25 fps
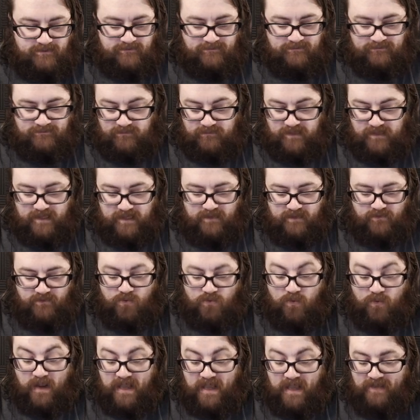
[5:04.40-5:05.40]
I don't know
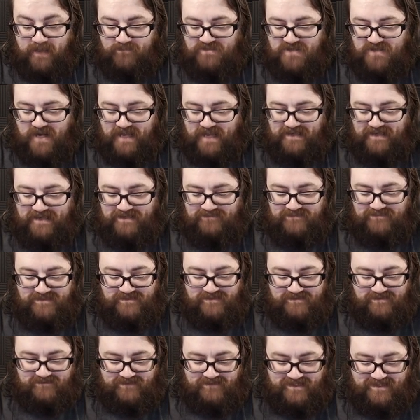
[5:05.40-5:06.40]
why I'm trying
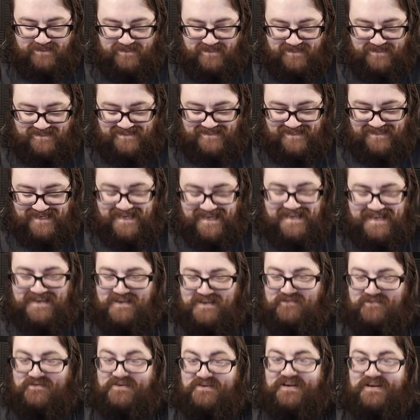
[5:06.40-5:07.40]
to. If
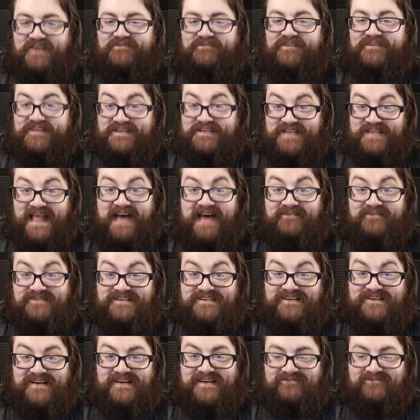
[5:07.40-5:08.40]
you come to the live
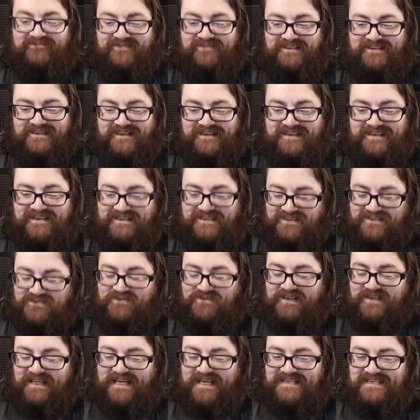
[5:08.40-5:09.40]
stream, you'll
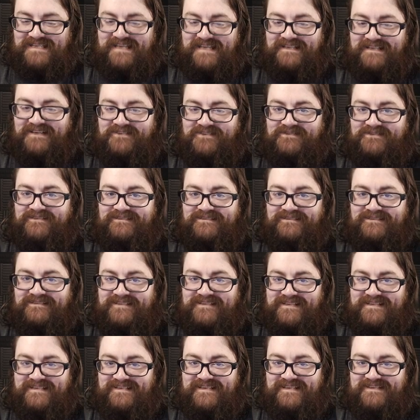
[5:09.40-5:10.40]
realize I don't
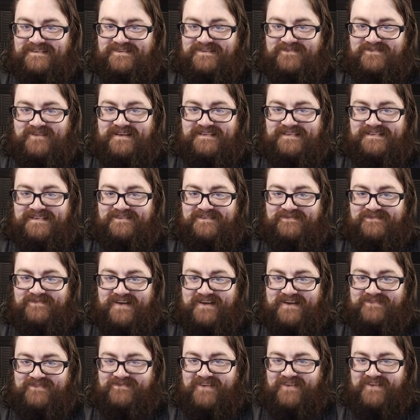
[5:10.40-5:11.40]
censor myself very
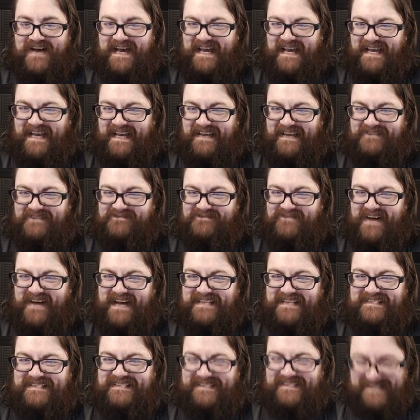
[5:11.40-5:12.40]

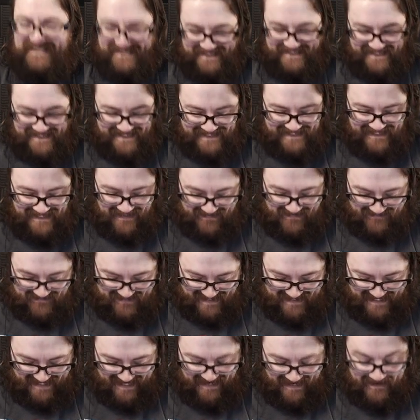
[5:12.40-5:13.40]
much over
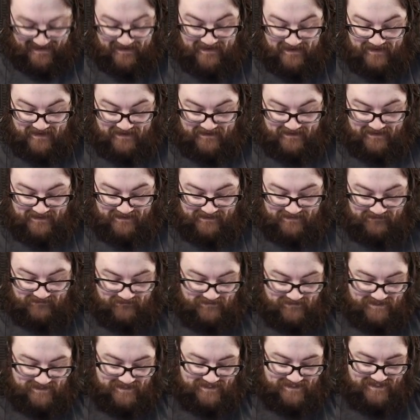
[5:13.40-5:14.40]
there.
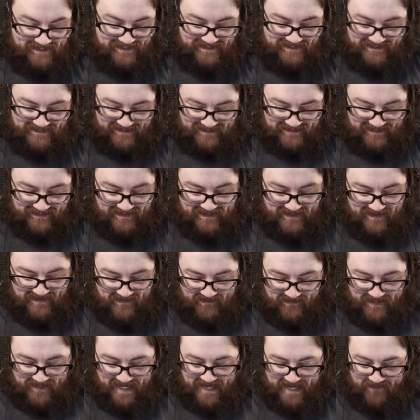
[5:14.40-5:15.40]
But
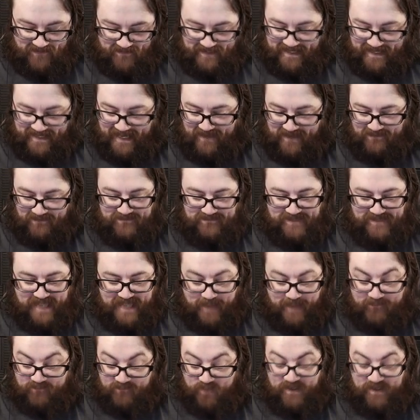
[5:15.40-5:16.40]
here we go. I'm
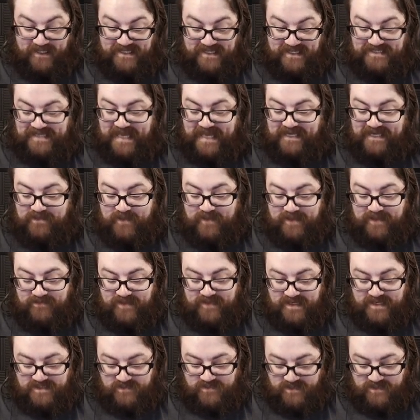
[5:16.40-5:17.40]
really excited about
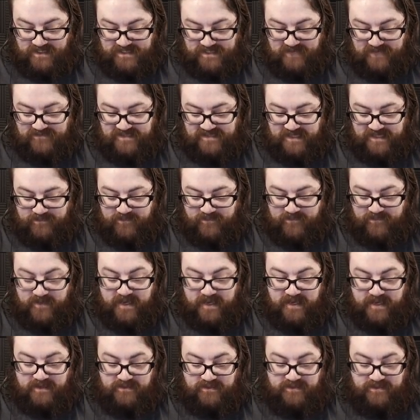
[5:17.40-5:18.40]
these because I've seen
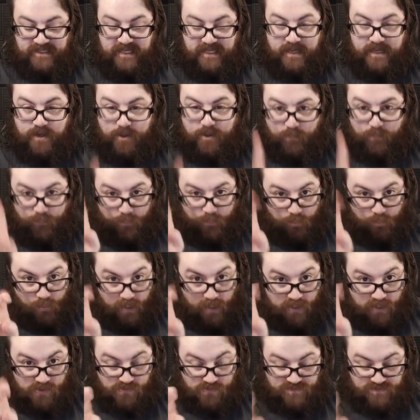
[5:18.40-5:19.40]
the
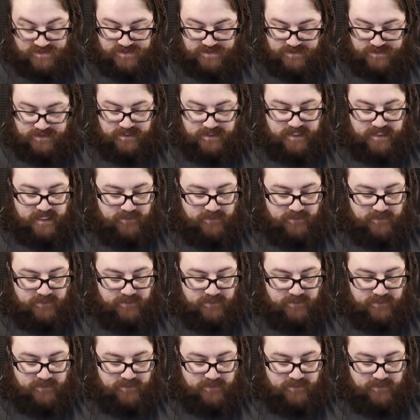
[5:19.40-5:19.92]
pros, you know.